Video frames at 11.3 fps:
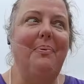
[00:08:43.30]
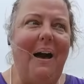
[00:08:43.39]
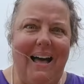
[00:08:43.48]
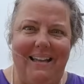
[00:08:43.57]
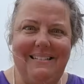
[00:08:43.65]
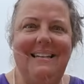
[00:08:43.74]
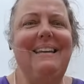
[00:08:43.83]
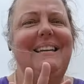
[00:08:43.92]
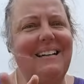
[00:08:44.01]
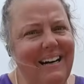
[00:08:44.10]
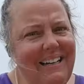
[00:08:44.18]
but
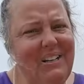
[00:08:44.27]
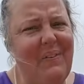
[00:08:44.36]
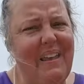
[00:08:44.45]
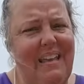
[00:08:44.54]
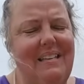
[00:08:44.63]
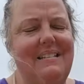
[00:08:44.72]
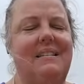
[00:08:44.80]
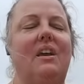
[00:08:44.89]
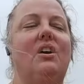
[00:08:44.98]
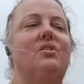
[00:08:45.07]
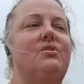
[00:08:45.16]
it kind of is.
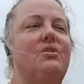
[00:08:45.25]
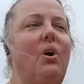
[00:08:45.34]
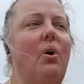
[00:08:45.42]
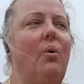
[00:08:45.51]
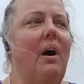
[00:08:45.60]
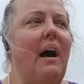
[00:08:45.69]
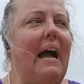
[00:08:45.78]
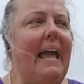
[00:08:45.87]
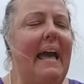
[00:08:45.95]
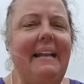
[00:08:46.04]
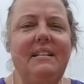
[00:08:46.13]
So I
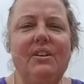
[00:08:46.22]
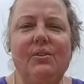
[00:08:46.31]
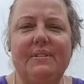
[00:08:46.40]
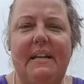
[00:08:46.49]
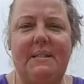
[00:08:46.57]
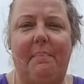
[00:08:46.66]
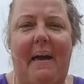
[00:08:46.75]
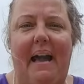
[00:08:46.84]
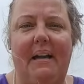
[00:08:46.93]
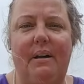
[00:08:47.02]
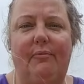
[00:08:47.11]
had to use it as a
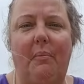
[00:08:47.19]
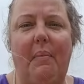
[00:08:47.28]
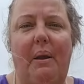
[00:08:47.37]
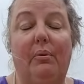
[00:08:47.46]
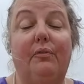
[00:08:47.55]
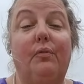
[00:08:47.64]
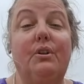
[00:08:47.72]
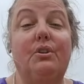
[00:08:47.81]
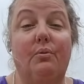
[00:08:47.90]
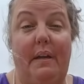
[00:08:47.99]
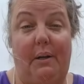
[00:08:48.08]
backup for my
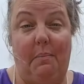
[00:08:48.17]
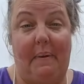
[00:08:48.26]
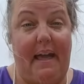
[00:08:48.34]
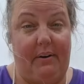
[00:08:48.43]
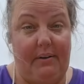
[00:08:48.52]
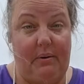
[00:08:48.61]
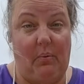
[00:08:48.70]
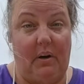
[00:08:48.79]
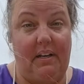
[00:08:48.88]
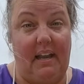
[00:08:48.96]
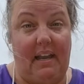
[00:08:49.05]
refrigerator battery
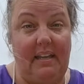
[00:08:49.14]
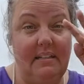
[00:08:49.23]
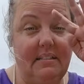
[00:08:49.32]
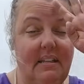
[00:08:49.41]
one night.